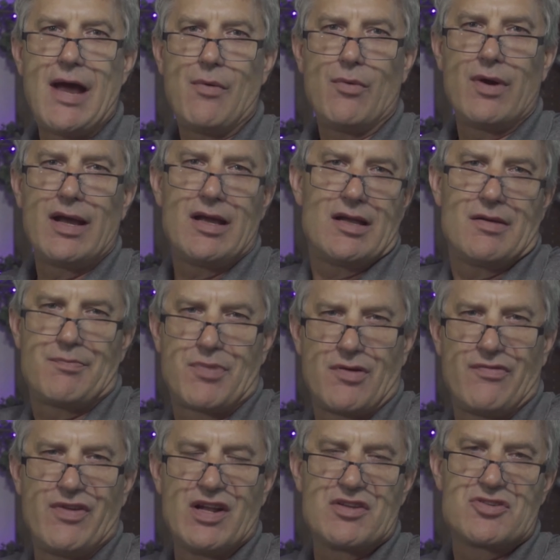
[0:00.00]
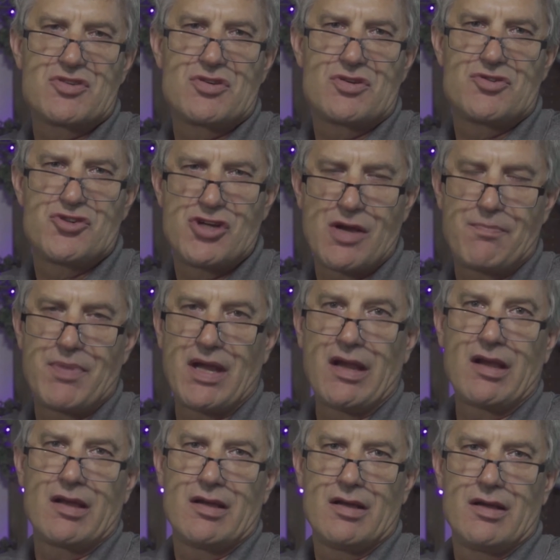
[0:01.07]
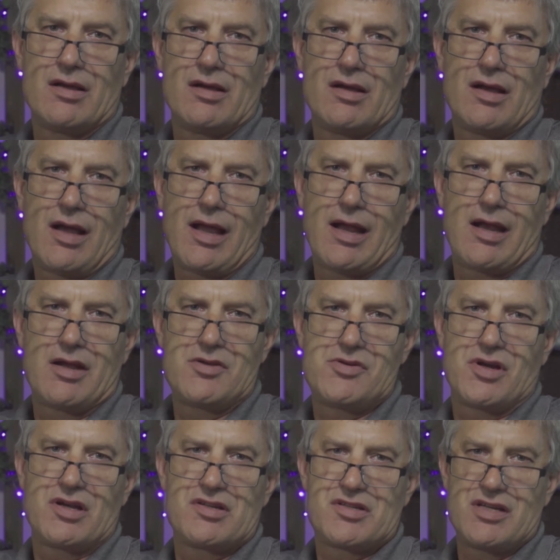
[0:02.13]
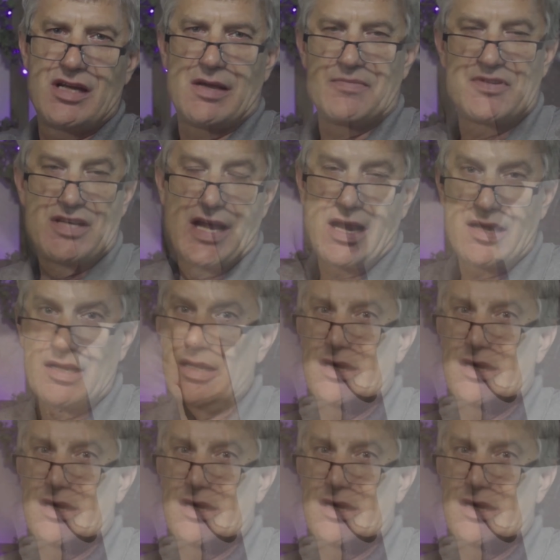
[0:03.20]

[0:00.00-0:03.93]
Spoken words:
way it prevents chipping. And as you can see, I'm sanding